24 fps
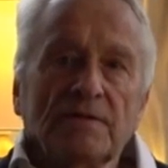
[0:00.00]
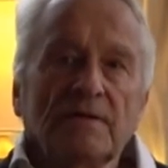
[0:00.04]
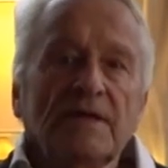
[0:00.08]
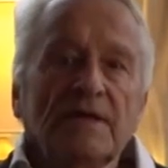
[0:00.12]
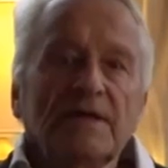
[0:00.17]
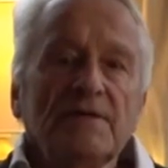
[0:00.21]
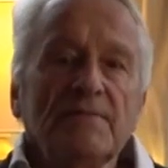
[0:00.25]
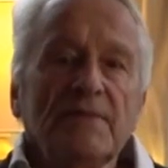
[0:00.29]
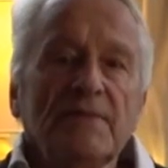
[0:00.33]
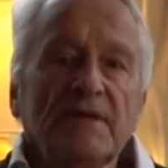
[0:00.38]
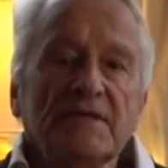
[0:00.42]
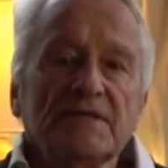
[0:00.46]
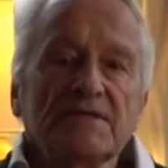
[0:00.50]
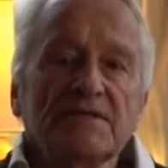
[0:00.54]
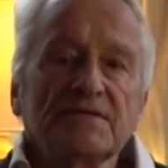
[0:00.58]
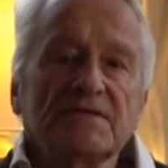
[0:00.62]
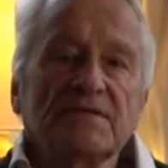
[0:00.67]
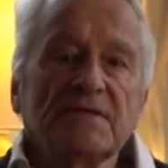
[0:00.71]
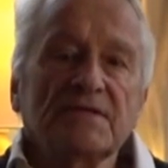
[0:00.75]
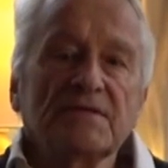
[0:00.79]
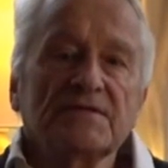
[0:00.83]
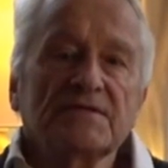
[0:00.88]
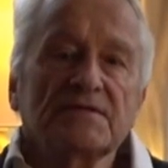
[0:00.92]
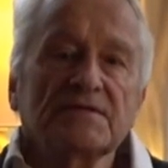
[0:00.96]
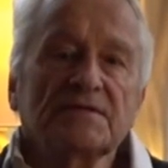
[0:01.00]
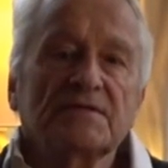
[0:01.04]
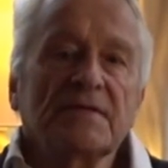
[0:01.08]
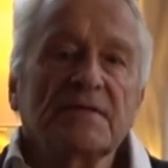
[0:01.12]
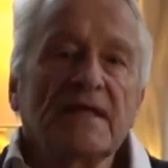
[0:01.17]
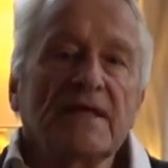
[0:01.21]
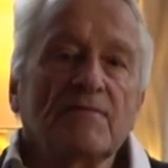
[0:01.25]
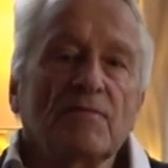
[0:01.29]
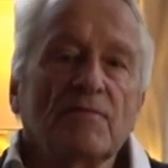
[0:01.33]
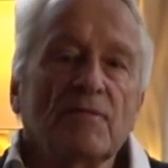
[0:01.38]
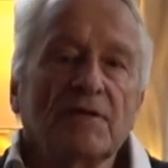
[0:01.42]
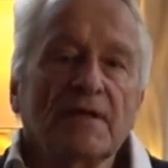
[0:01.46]
it means
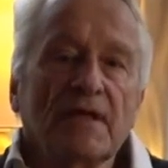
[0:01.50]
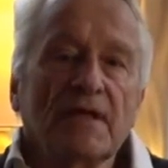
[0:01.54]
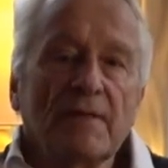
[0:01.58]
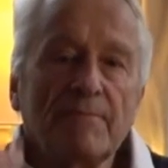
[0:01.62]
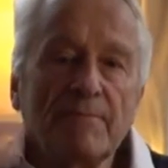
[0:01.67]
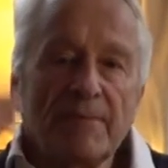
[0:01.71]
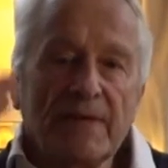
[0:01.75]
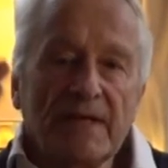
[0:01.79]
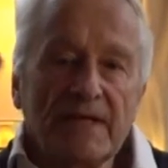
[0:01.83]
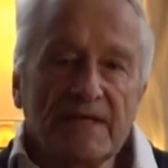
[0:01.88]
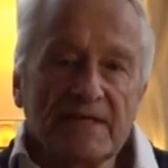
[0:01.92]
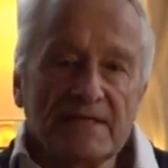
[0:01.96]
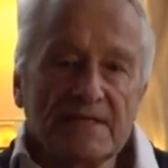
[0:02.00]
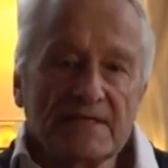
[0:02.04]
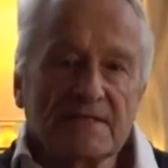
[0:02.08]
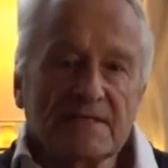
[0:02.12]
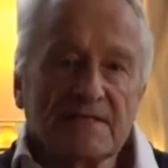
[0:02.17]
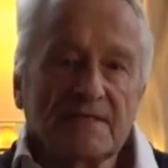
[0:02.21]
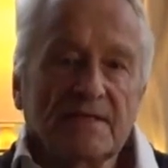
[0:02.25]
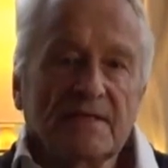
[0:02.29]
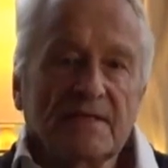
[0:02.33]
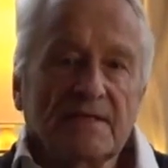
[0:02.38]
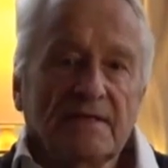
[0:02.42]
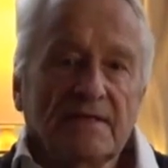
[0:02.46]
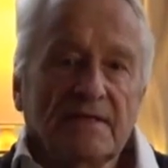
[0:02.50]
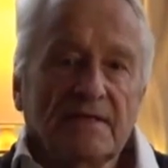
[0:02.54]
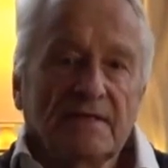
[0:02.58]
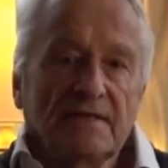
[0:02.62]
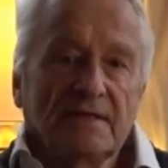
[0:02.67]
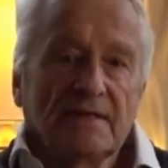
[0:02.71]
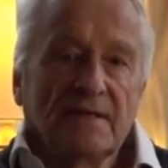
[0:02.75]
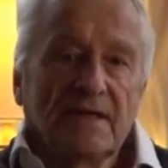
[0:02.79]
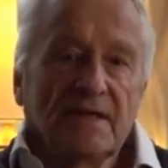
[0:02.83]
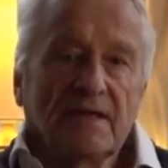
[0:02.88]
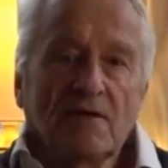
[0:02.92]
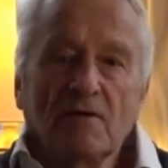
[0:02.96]
that what appears
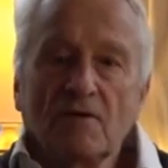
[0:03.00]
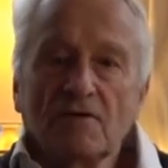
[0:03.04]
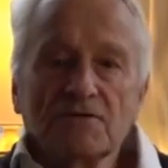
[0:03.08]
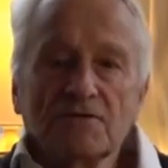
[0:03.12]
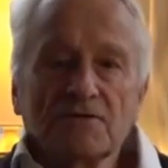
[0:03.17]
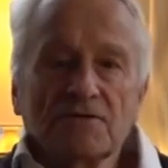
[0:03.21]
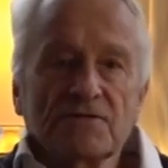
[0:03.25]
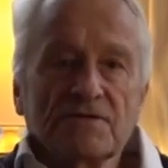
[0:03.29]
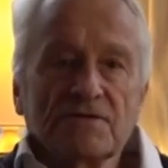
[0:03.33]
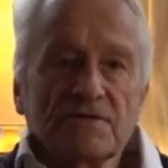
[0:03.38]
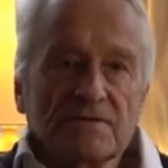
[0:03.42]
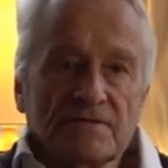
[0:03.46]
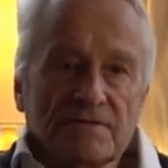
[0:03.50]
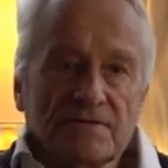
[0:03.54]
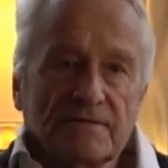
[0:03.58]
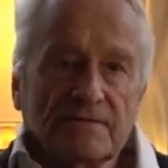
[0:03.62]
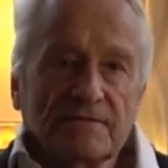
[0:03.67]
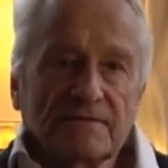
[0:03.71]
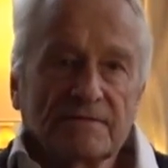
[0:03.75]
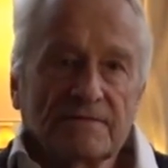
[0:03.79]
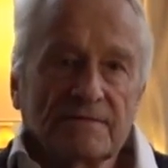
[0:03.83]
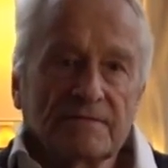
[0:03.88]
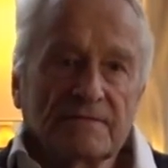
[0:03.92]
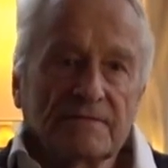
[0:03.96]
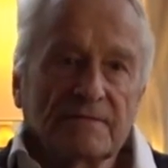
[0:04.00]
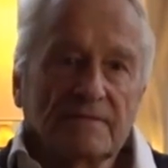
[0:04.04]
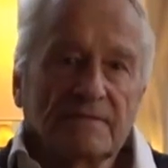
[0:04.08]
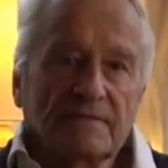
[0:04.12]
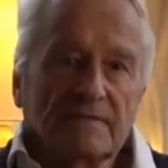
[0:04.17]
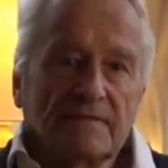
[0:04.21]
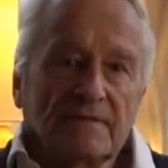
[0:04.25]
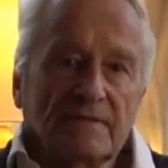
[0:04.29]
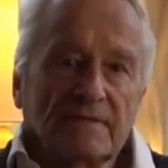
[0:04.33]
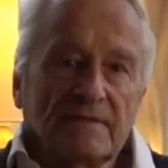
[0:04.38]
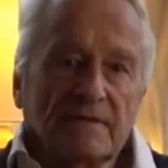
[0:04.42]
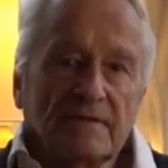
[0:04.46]
in consciousness.
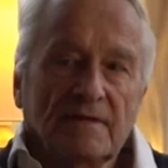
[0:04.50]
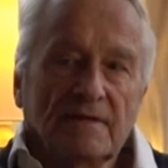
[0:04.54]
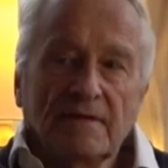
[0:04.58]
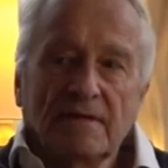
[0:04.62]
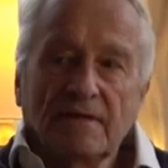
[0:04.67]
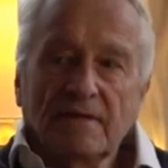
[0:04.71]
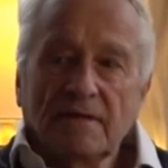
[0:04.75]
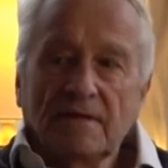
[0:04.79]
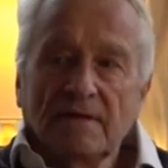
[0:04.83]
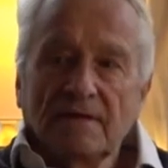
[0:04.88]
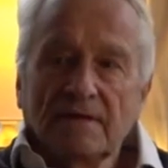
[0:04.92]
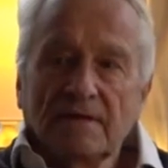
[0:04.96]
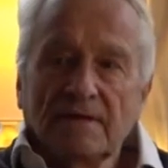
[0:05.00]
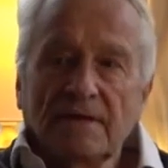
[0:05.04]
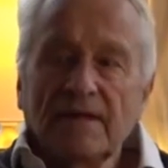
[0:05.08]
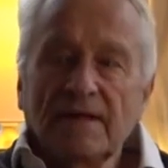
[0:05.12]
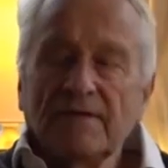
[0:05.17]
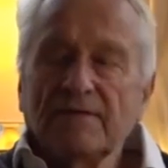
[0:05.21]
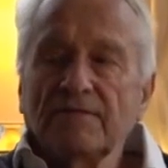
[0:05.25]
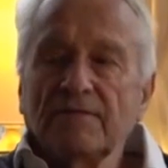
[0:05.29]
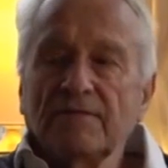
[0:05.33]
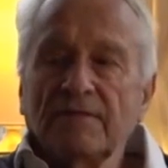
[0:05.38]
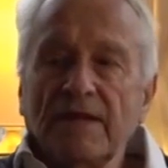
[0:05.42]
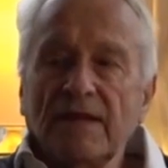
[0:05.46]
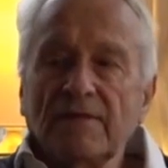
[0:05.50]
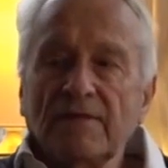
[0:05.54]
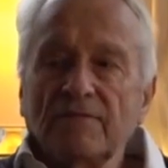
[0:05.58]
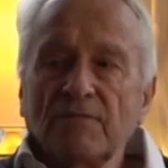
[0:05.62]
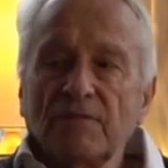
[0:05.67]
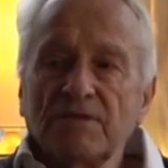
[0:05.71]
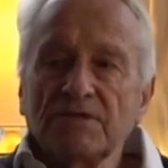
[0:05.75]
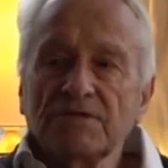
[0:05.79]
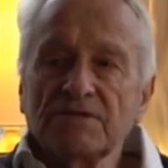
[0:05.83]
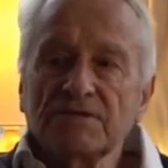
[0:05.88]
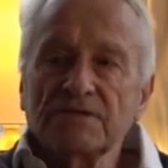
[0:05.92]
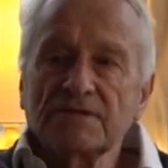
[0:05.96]
That
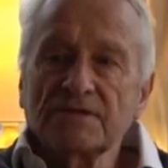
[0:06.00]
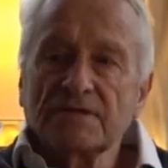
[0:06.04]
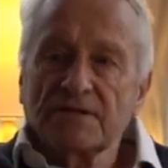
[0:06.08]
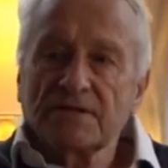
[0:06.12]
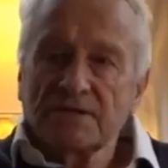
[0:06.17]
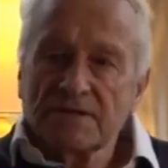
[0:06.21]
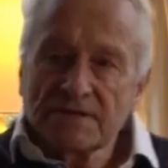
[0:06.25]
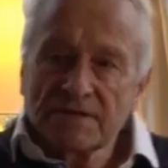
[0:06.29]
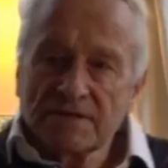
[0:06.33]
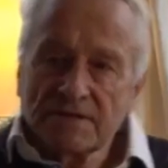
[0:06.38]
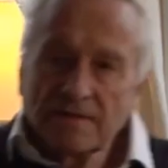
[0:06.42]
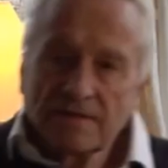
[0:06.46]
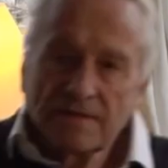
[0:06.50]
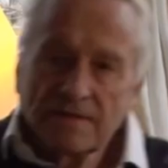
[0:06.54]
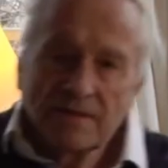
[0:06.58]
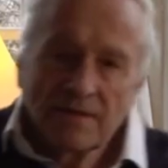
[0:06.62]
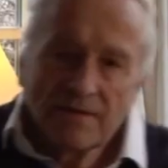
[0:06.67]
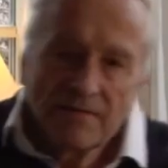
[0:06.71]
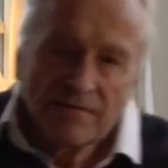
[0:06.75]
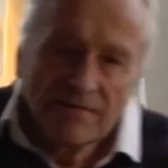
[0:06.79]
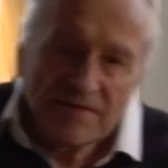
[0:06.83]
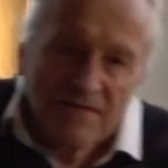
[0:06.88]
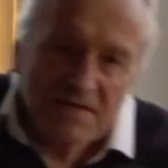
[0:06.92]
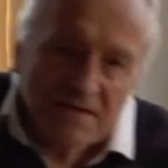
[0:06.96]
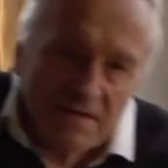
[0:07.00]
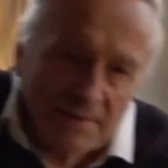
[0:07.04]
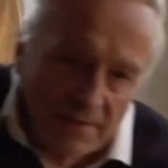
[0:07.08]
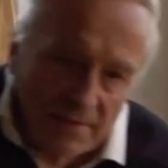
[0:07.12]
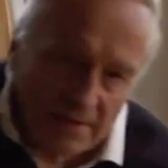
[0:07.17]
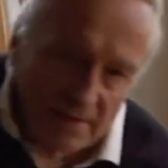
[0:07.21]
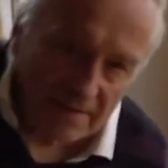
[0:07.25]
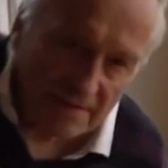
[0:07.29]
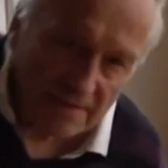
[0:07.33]
which is visible,